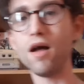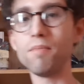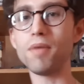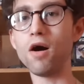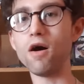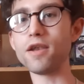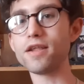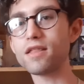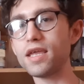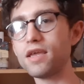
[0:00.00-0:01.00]
behind the
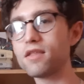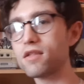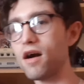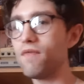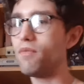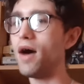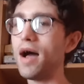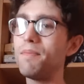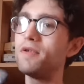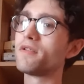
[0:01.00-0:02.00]
scenes stuff, what
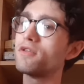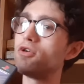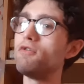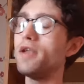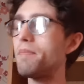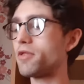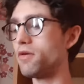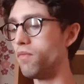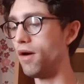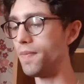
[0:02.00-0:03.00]
happened during
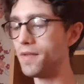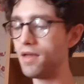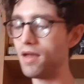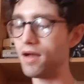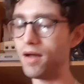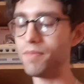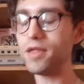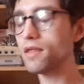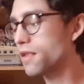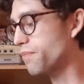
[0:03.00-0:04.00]
Episode 1,
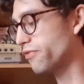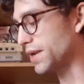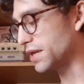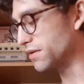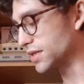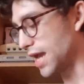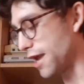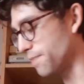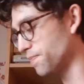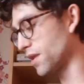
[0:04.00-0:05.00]
this is a pretty good
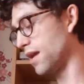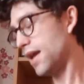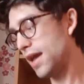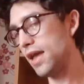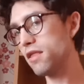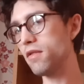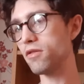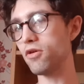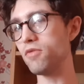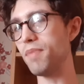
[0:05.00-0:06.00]
game. It
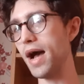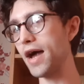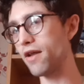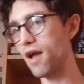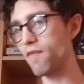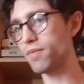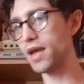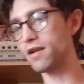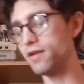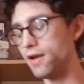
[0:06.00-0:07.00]
isn't too bad. I have
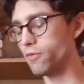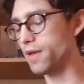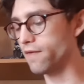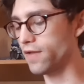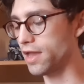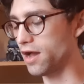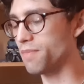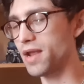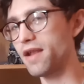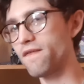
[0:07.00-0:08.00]
played a little bit of it. I
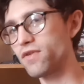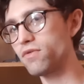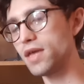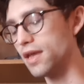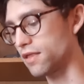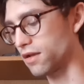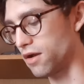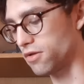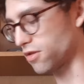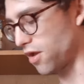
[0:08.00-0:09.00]
played it a few years
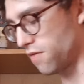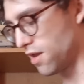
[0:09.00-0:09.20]
ago, so